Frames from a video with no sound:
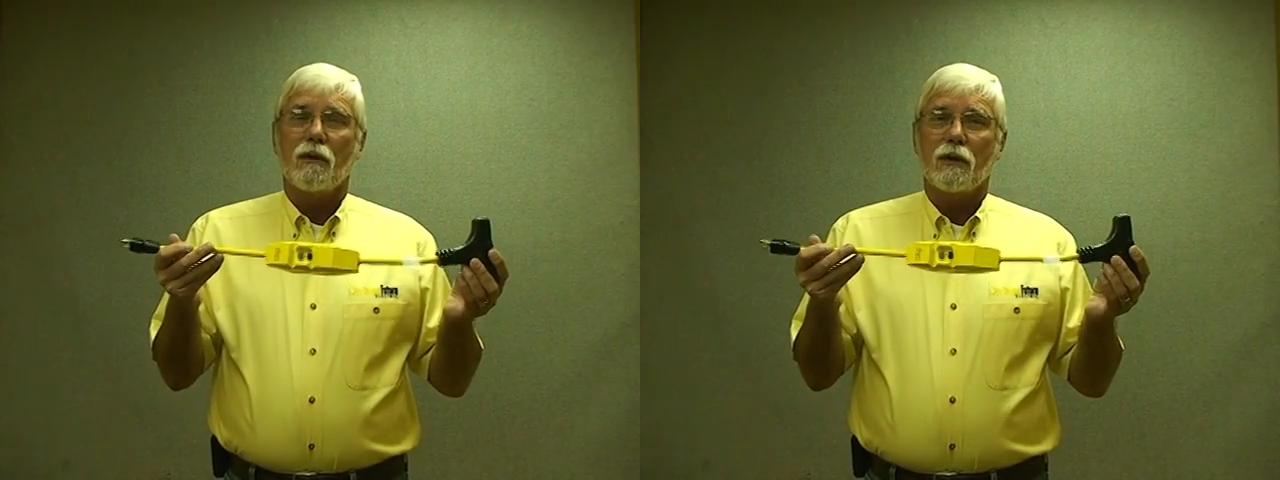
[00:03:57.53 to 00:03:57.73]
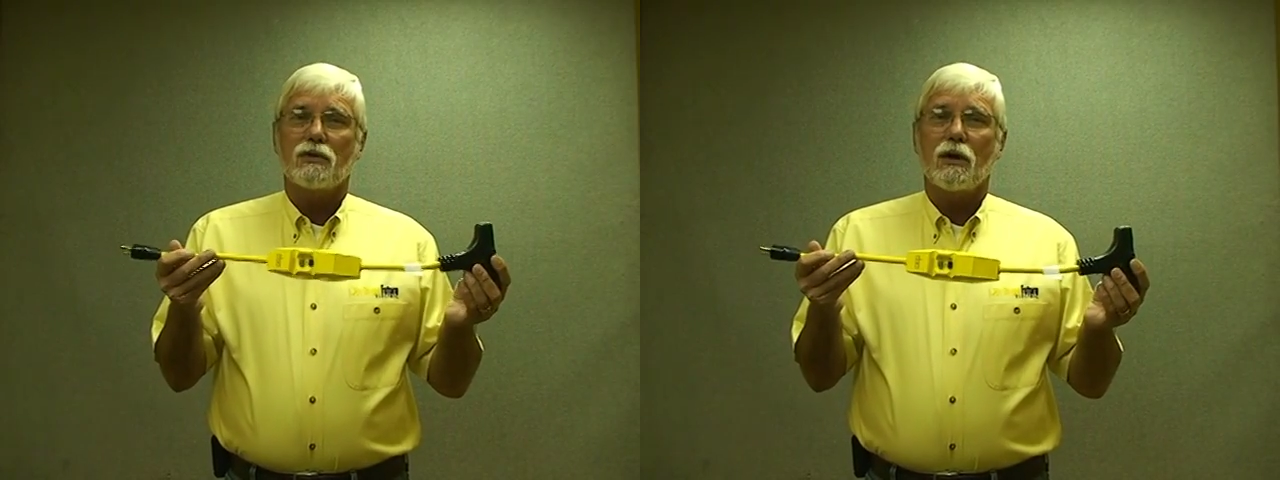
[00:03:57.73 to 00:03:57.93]

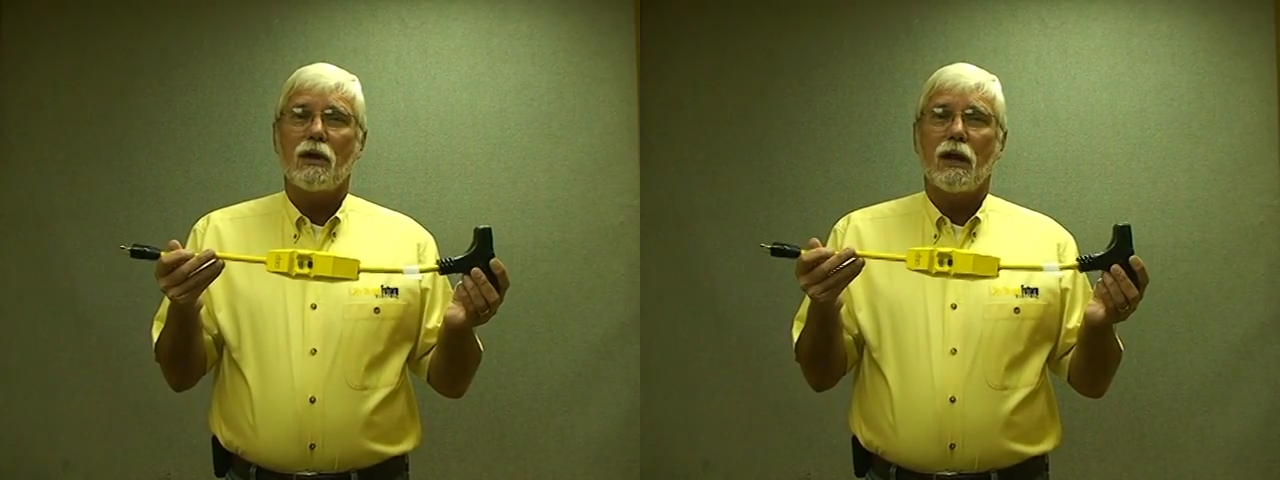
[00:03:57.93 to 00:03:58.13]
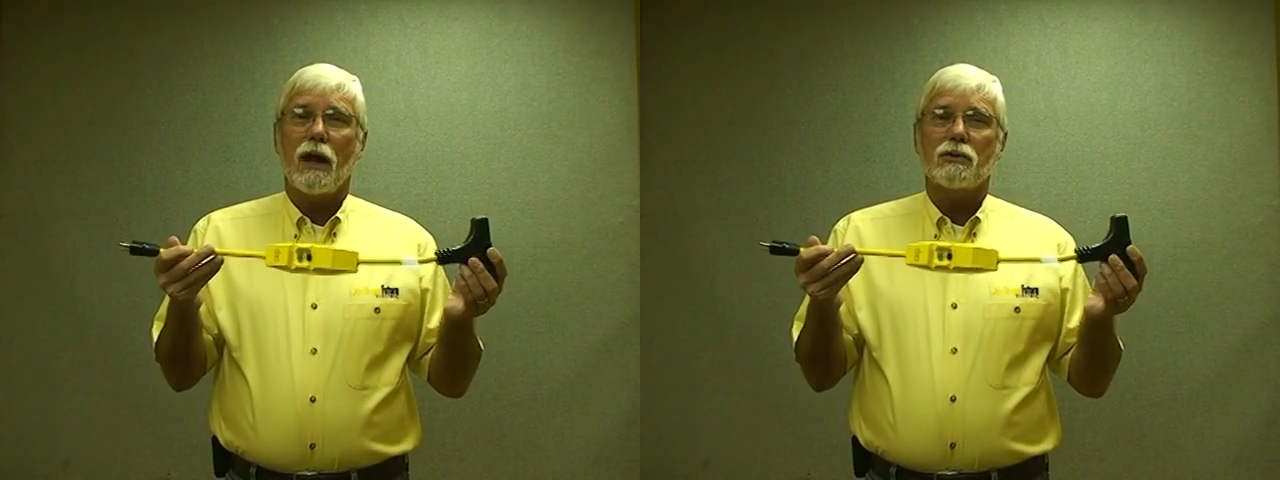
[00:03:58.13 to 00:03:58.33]
This here
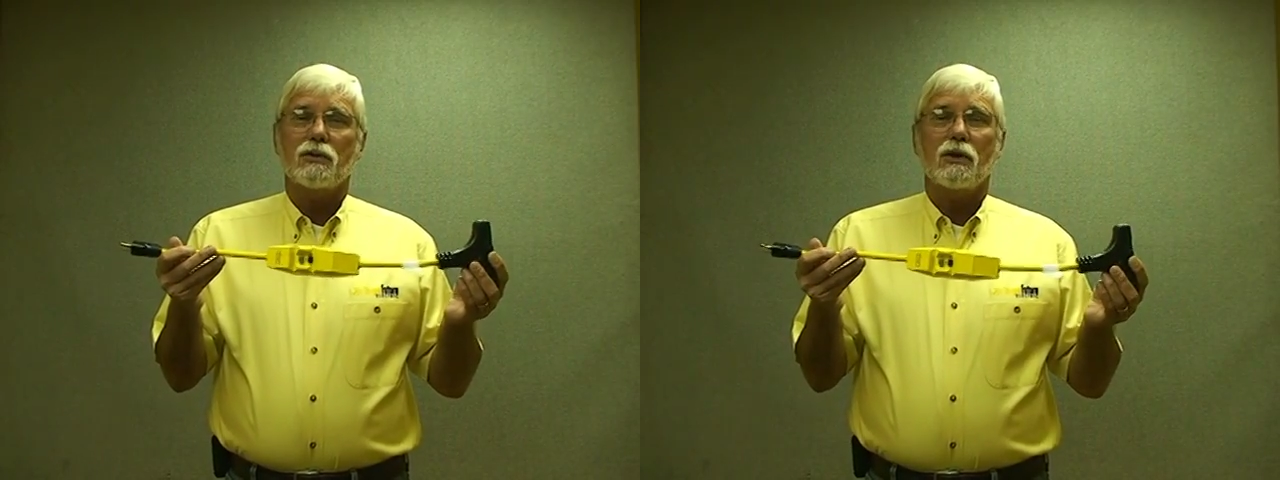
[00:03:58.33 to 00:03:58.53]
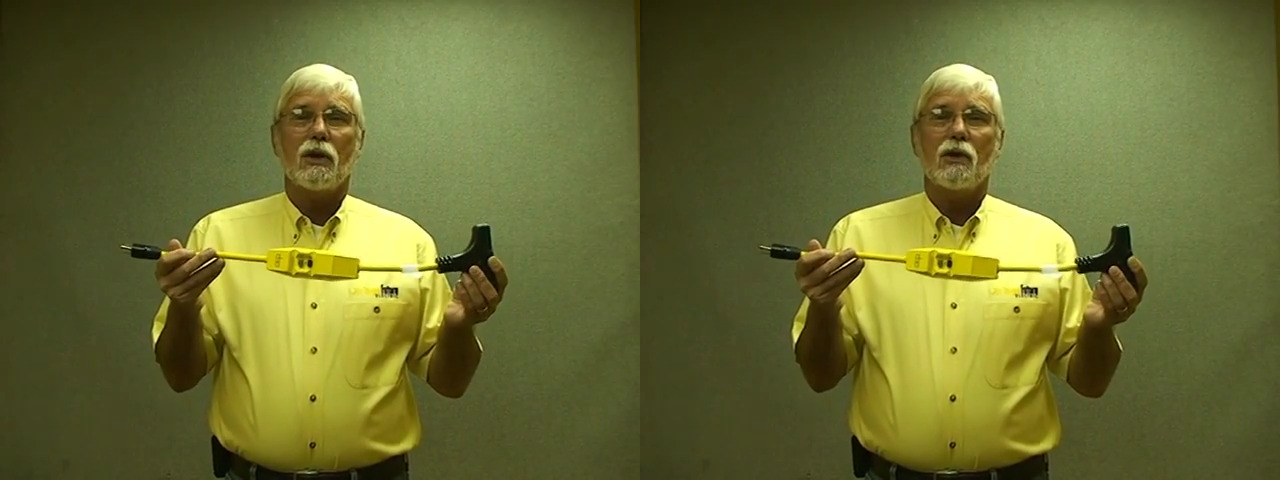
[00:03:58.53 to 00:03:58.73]
allows
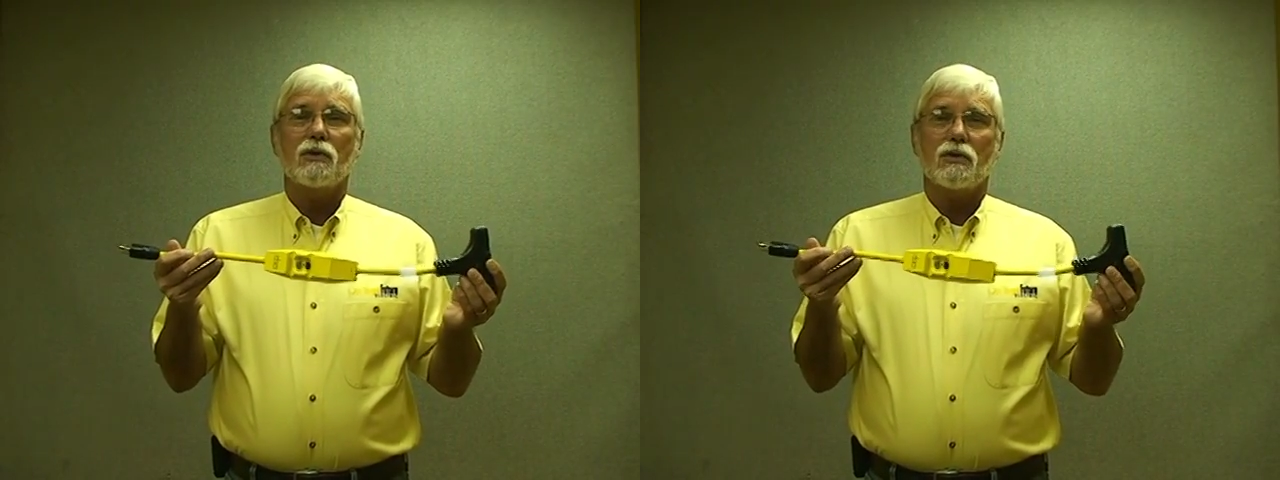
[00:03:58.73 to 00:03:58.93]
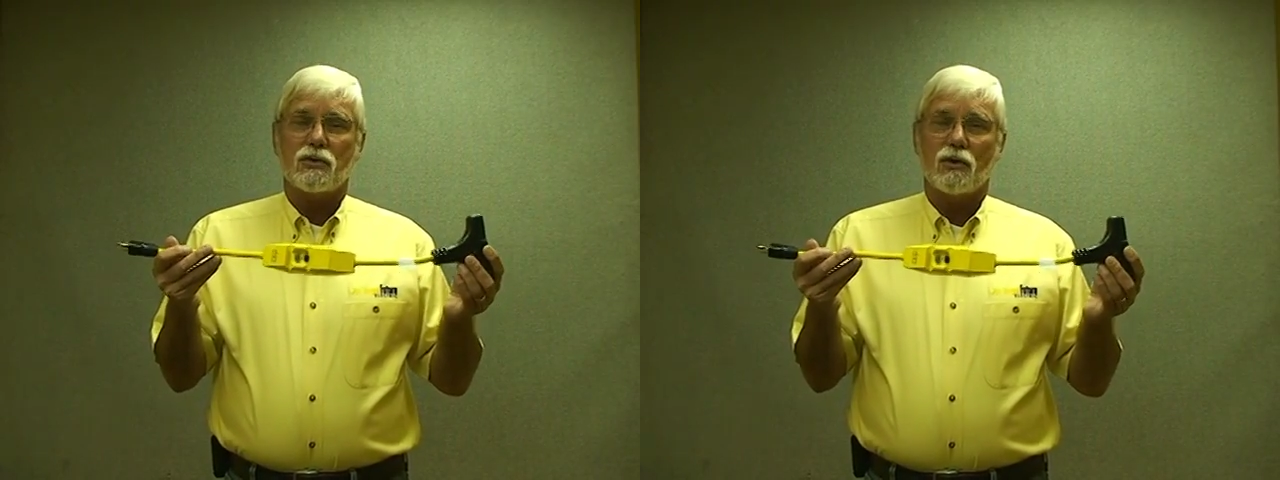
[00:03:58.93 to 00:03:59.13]
you to
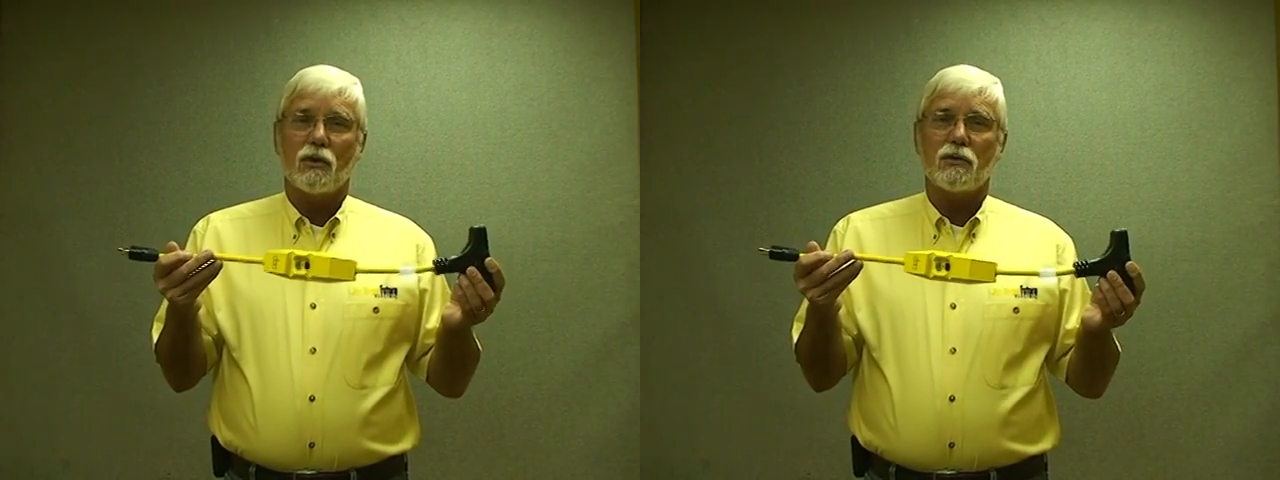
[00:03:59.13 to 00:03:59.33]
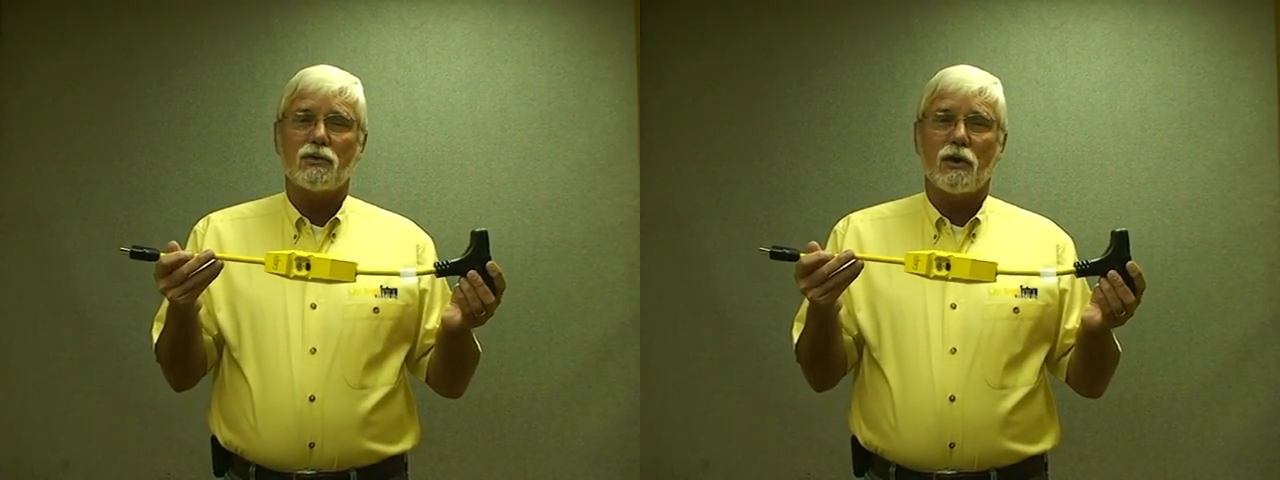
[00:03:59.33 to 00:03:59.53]
use a
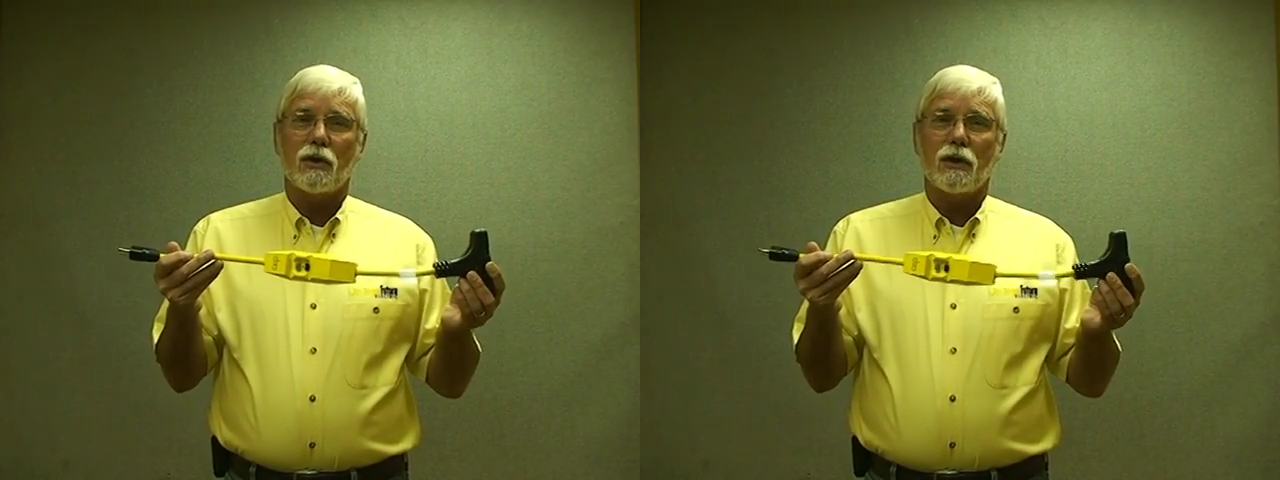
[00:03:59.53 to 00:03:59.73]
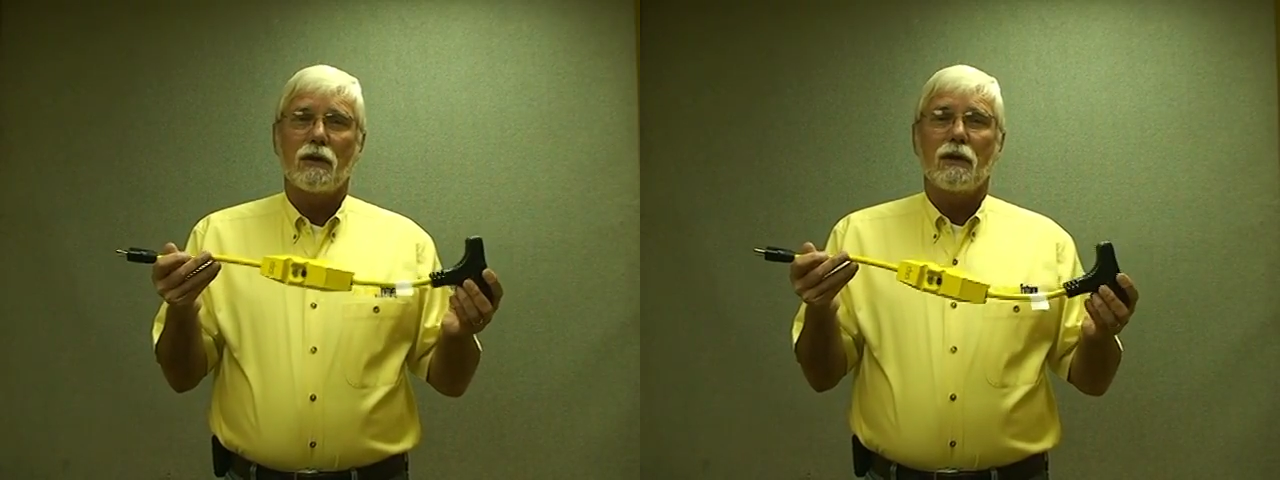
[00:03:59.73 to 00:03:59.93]
general circuit,